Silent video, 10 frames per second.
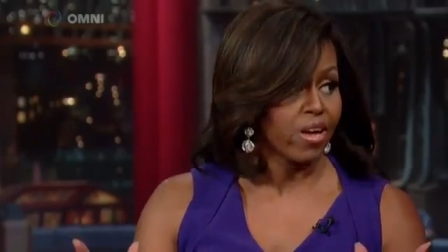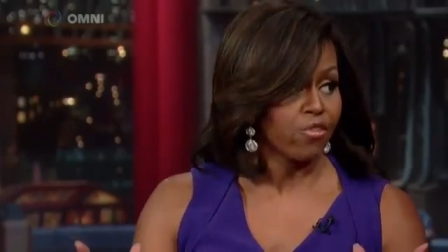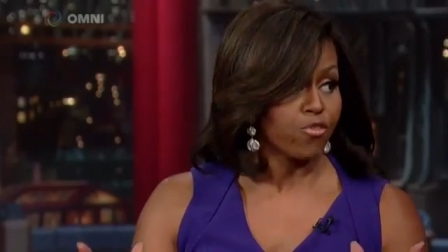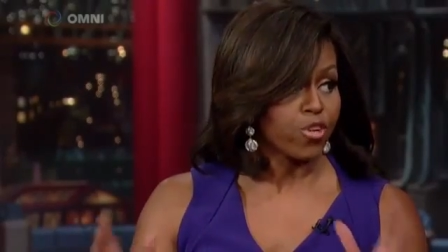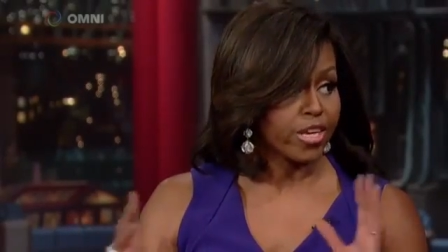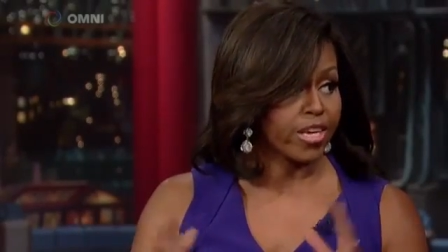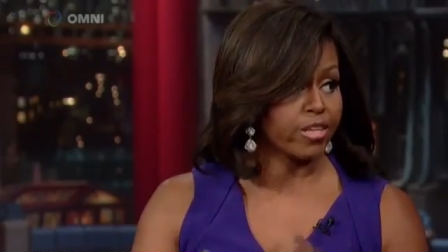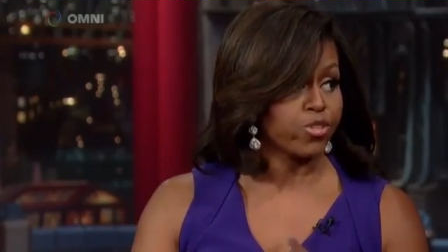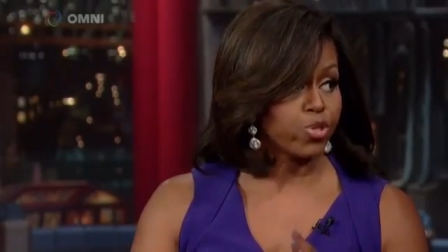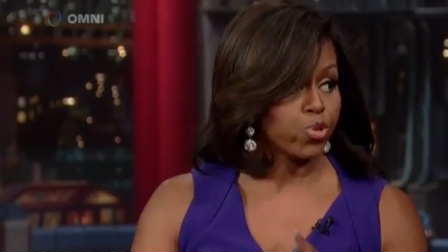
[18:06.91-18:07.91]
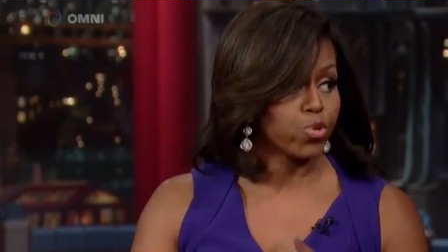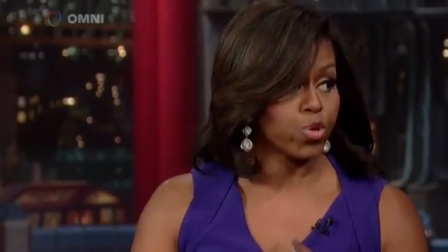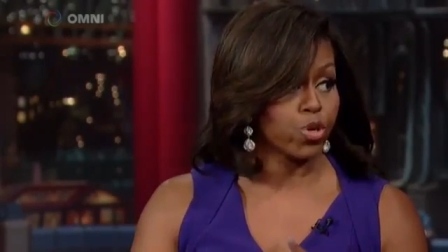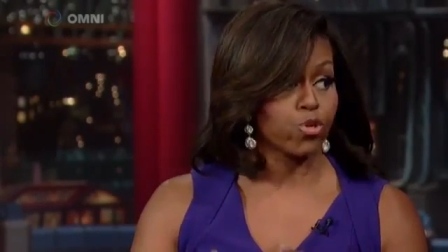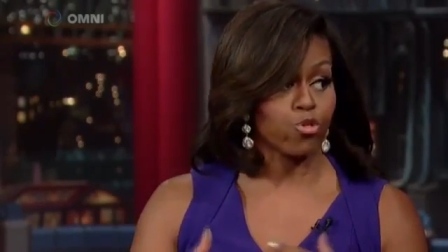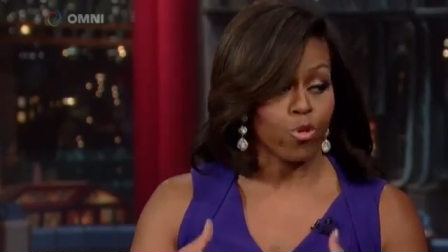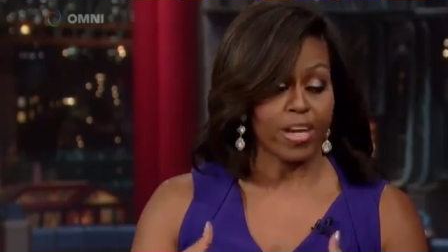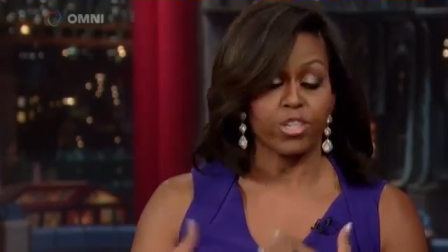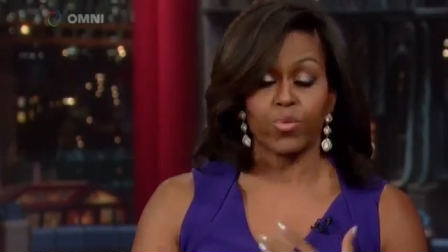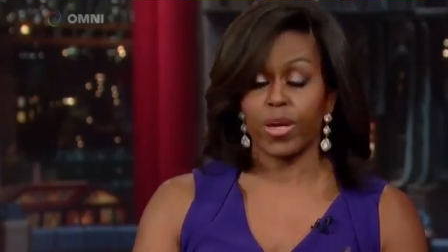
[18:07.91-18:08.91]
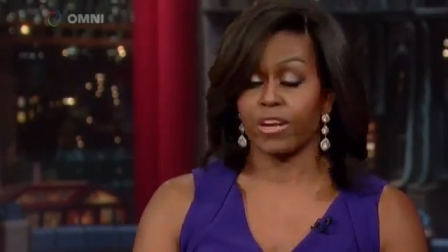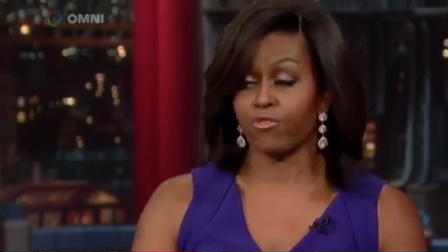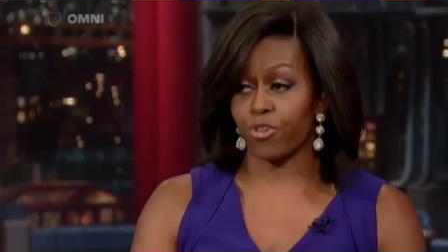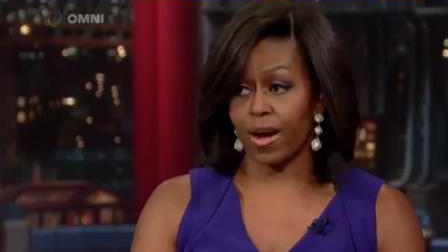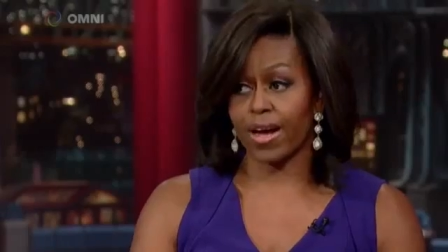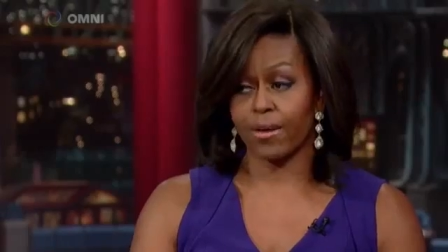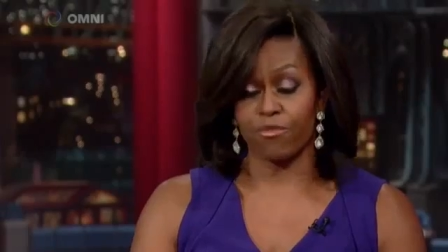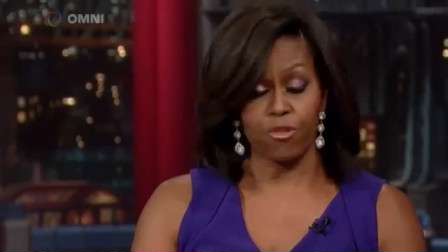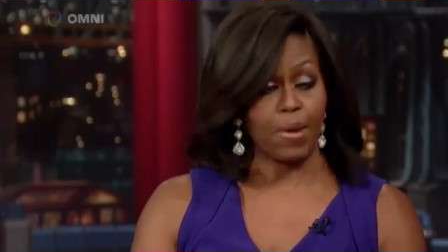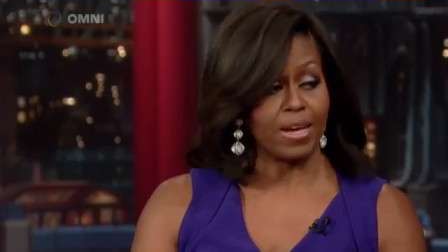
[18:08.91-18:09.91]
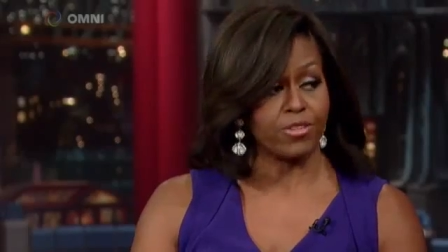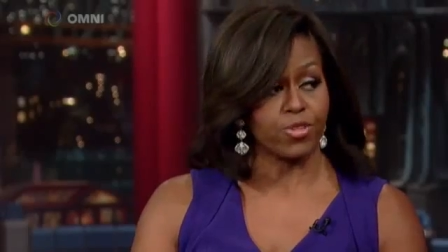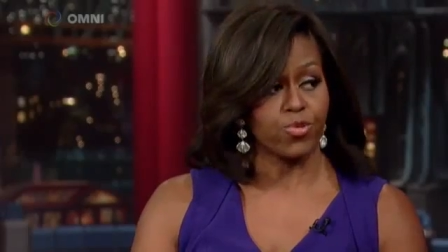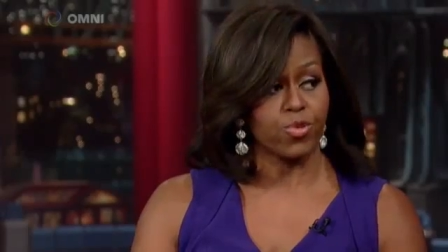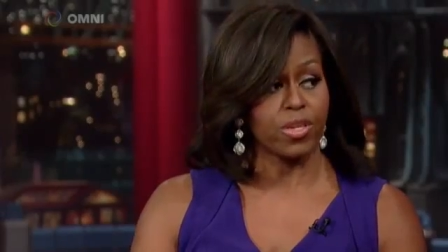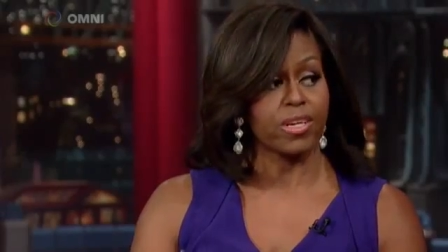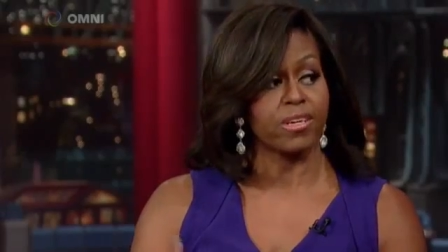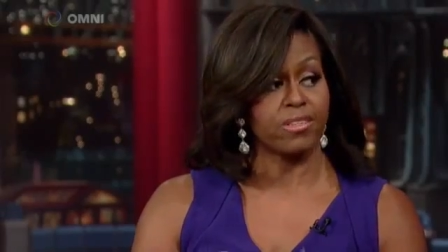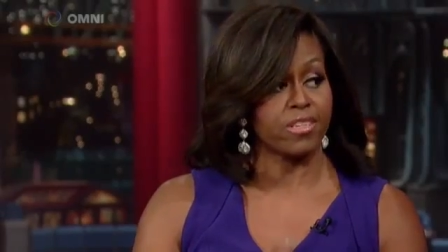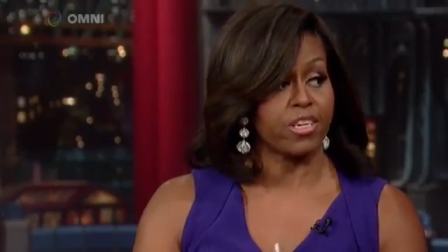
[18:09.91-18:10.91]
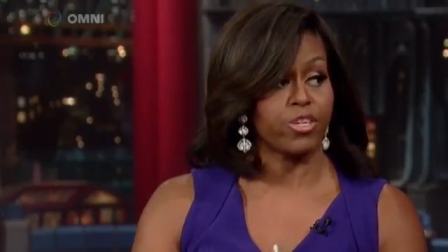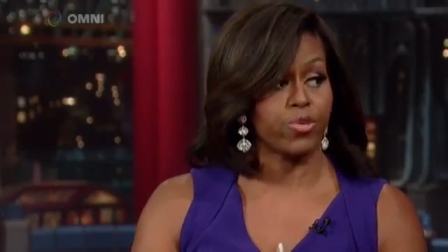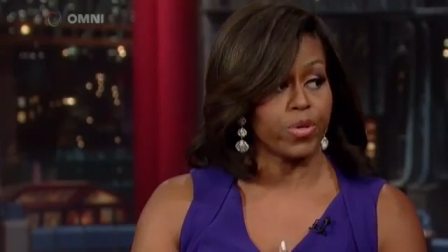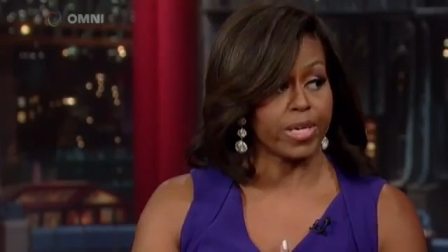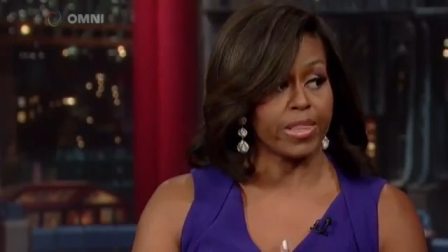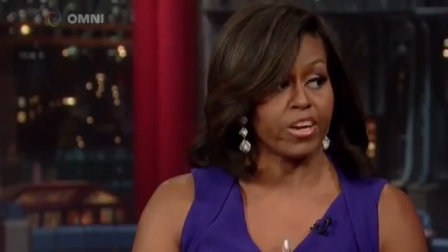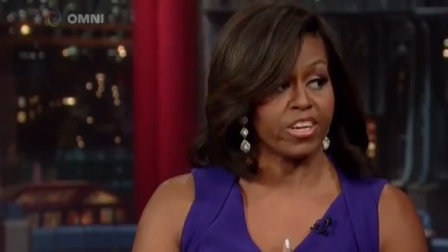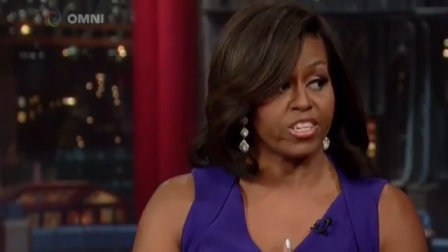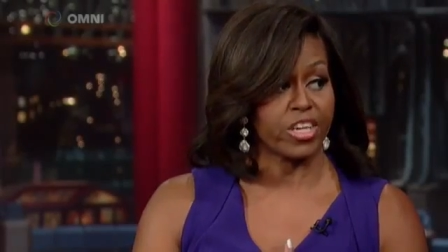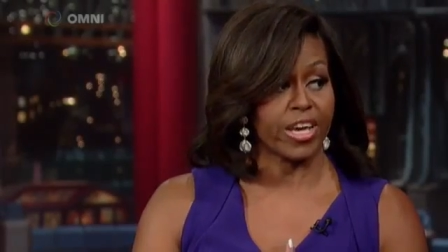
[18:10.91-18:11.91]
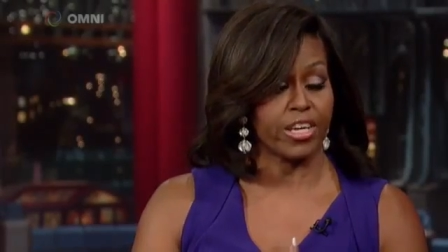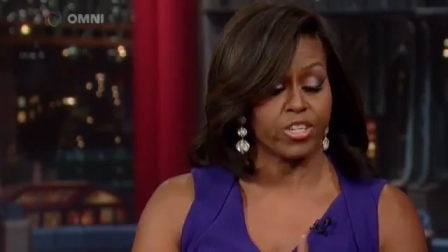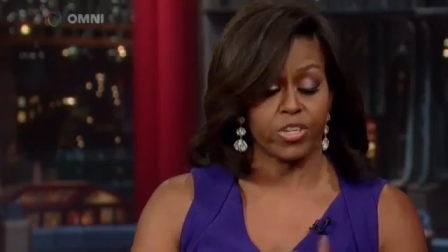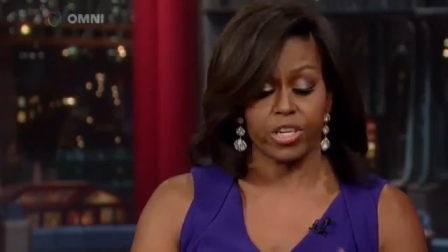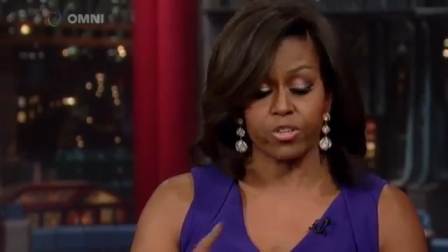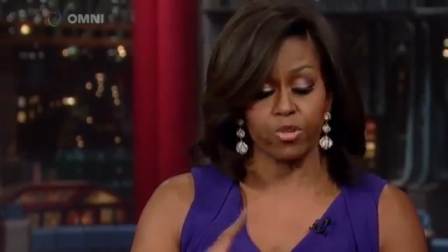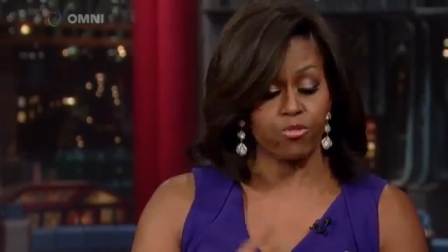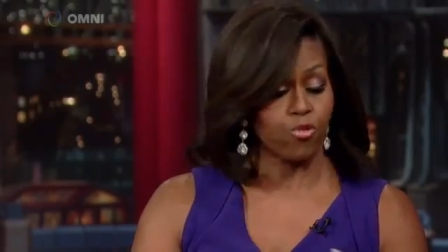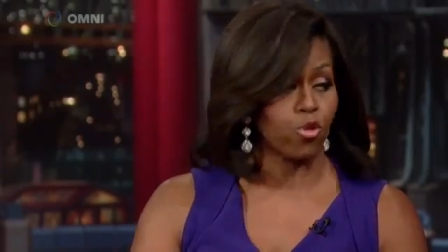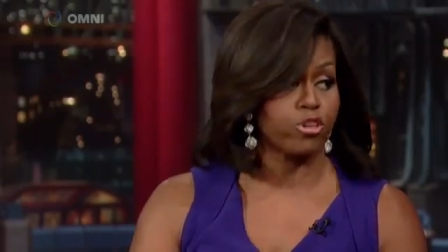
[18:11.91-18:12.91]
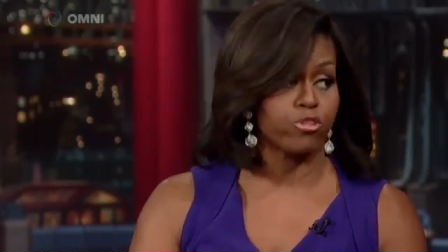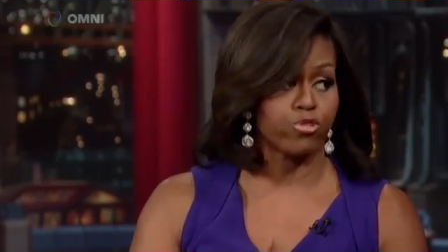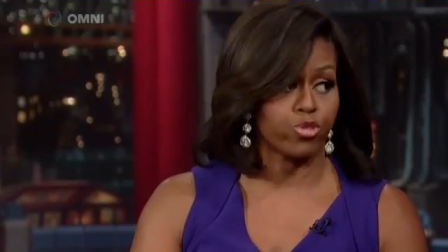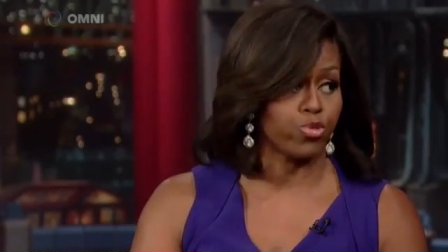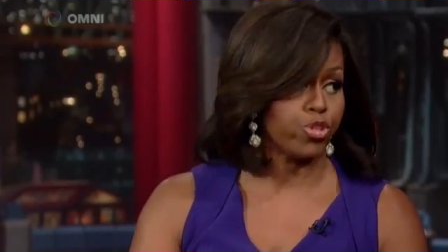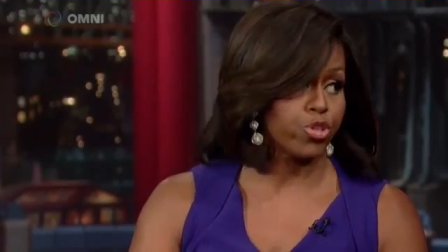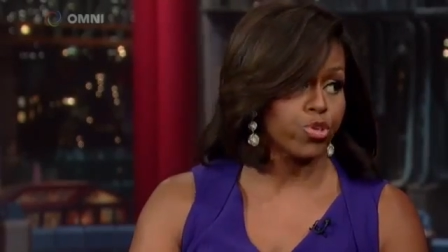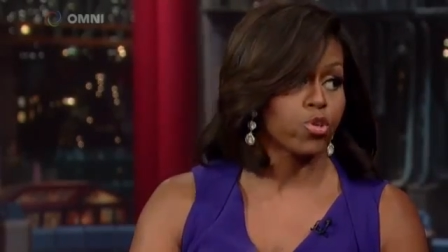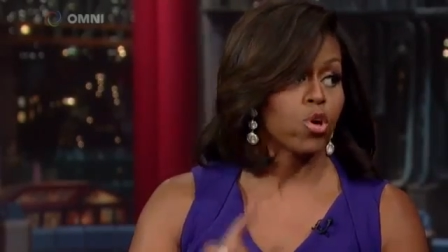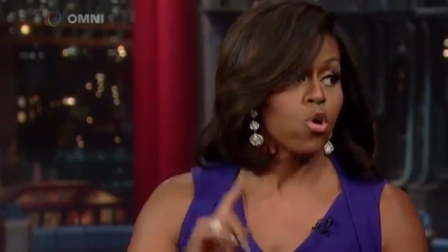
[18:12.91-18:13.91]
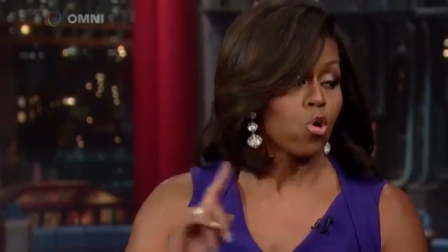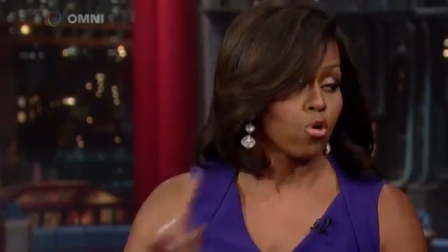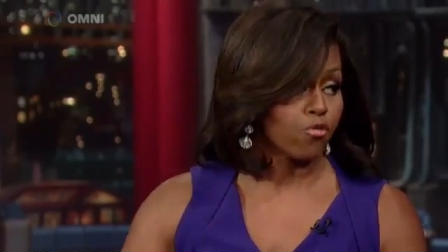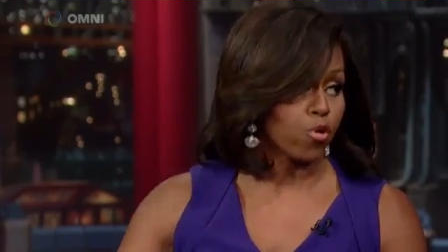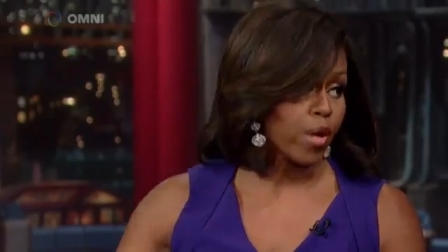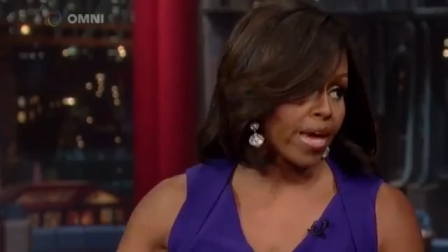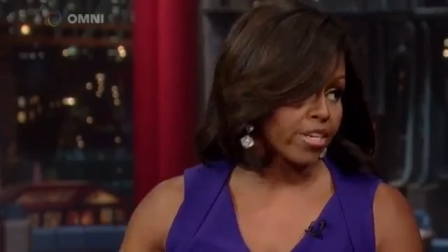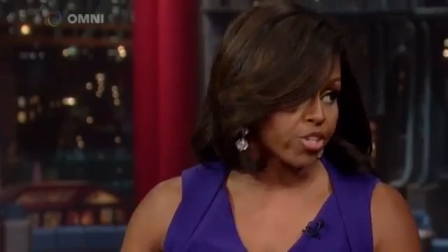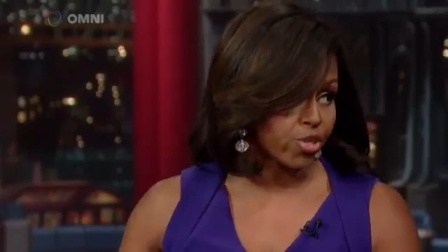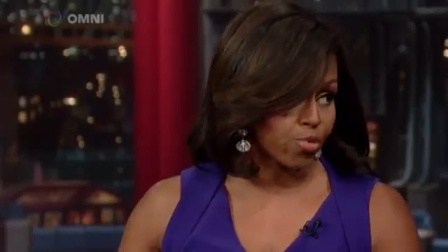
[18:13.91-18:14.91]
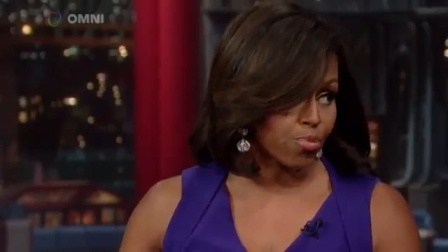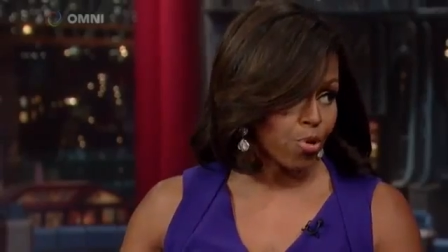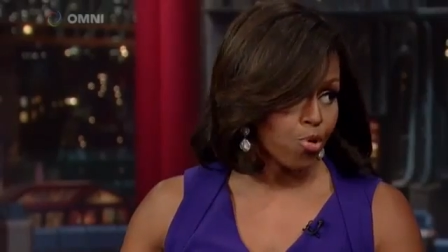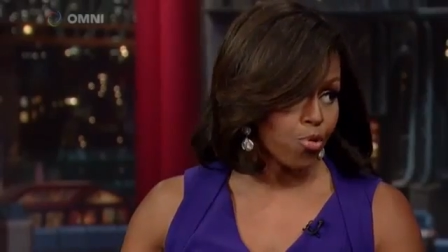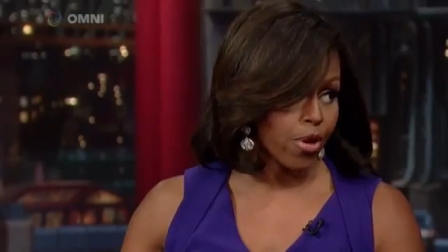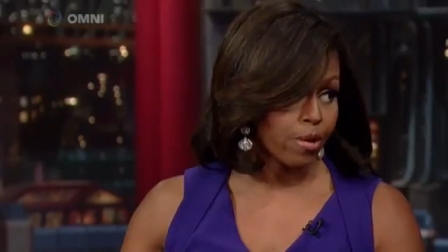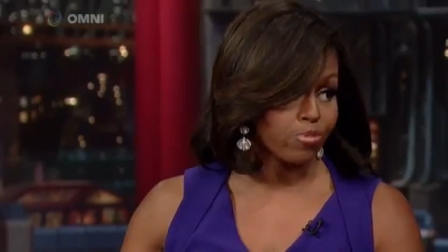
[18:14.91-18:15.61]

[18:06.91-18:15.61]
for kids who are graduating from high school and continuing their education, either a 4-year, 2-year, or vocational program.